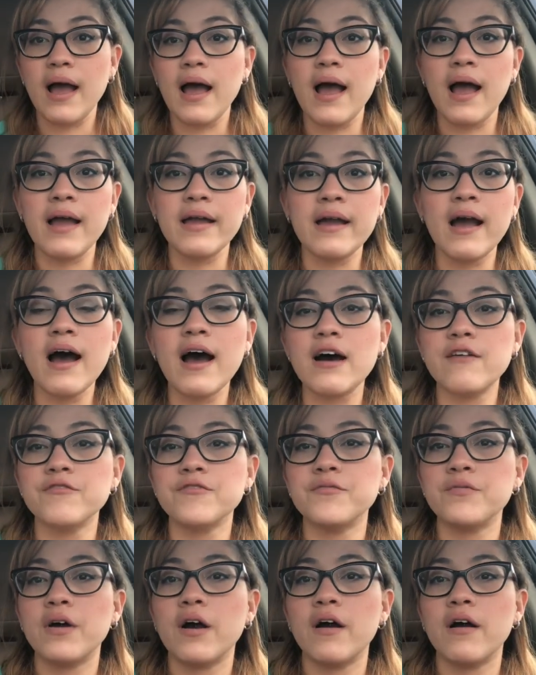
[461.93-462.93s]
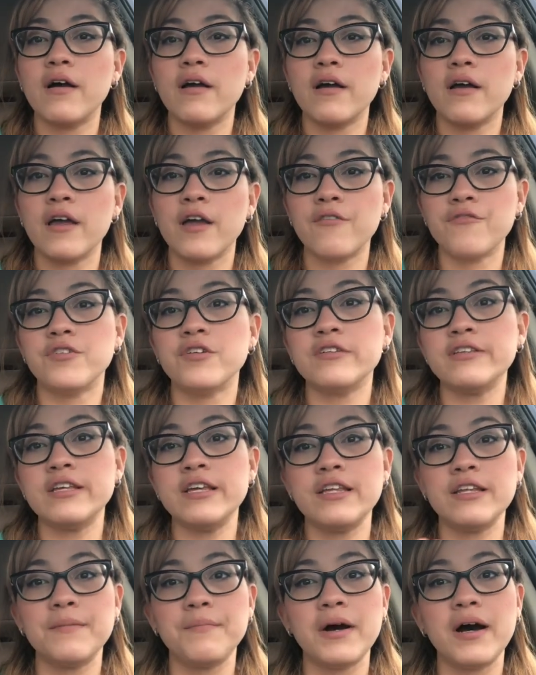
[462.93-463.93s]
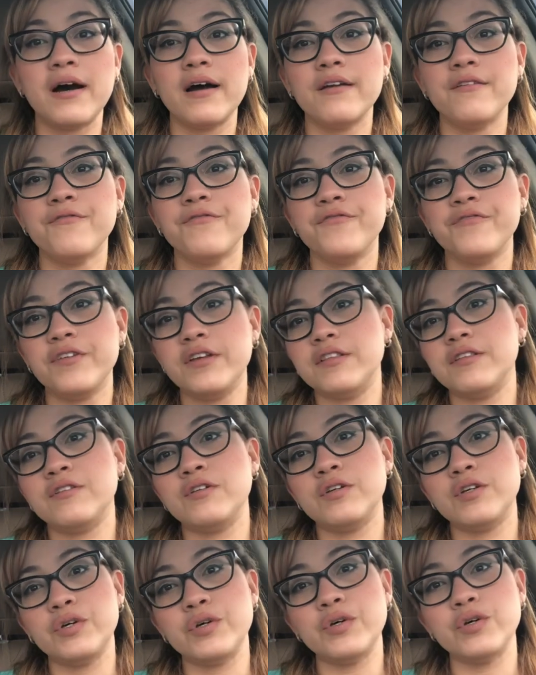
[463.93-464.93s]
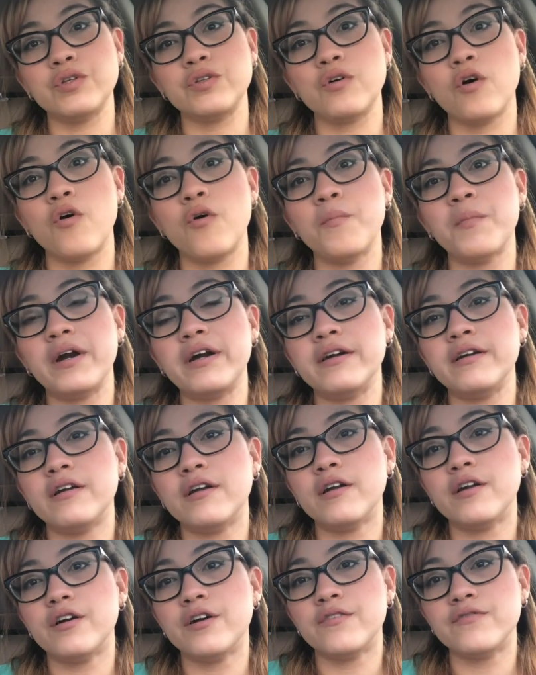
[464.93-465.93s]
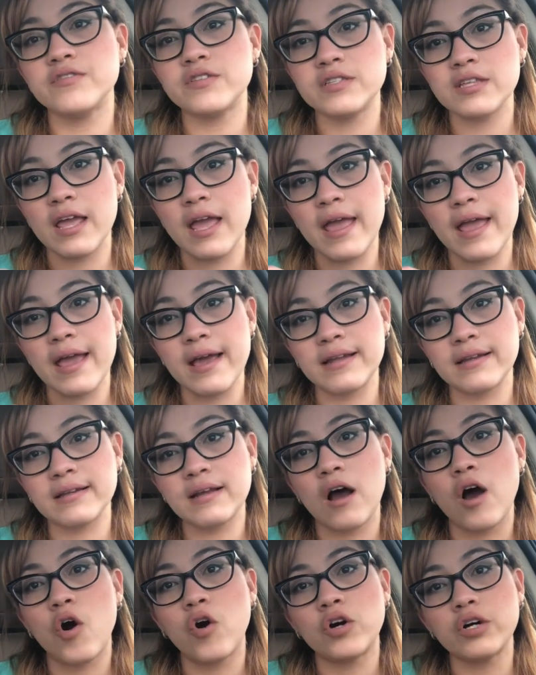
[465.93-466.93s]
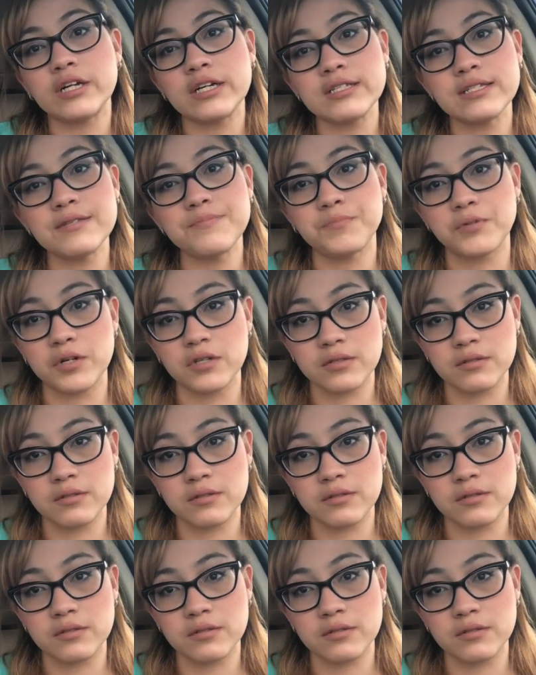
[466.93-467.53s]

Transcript: I have everything in my feet good, all my nerves and organs